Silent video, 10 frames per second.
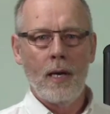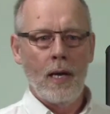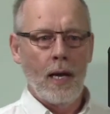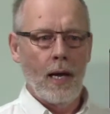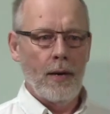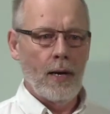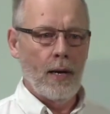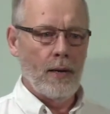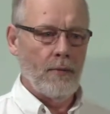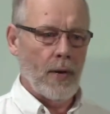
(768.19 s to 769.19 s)
and uh,
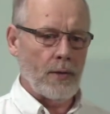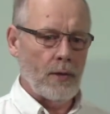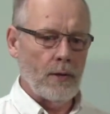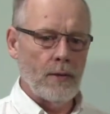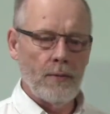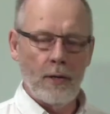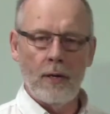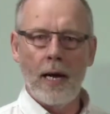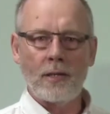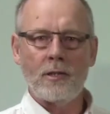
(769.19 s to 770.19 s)
in fact, they're
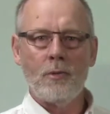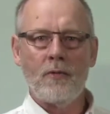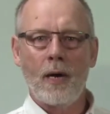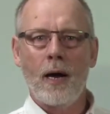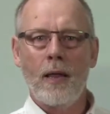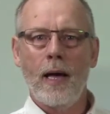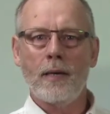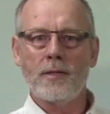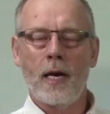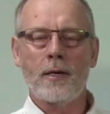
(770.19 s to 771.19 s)
they're actually moving out of
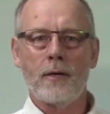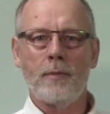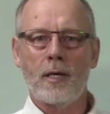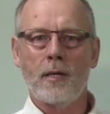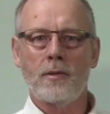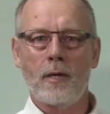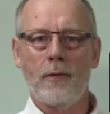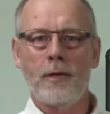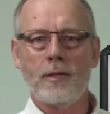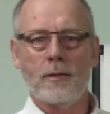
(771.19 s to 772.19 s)
that sector because of that
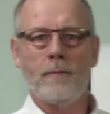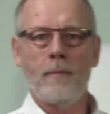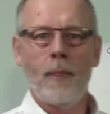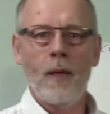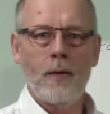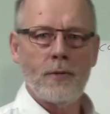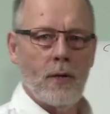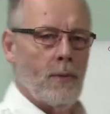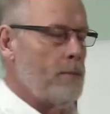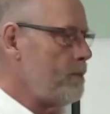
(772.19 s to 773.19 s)
reason. So,